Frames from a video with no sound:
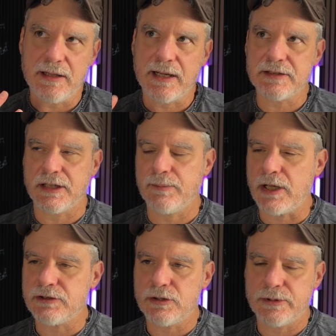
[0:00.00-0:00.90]
Like I said, I'm
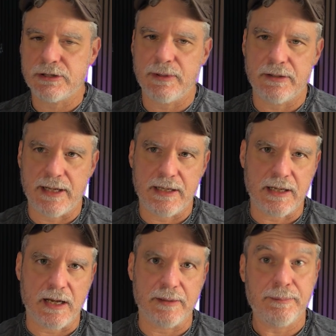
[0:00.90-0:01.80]
not so much about
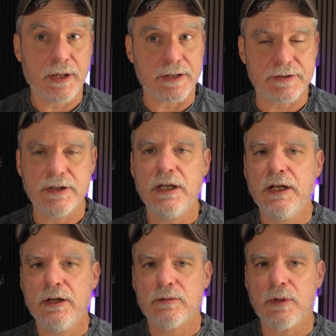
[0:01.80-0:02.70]
AI, but
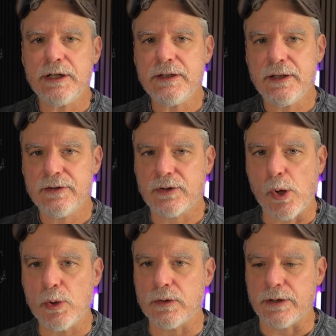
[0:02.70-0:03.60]
running things
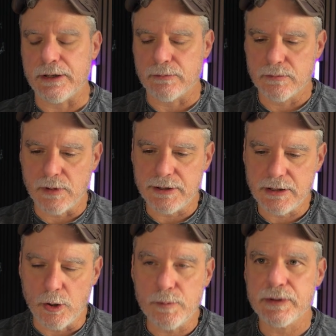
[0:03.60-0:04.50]
locally,
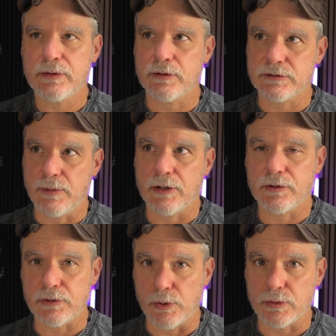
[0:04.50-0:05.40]
running open source
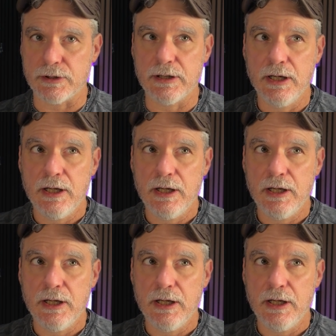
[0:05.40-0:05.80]
models locally,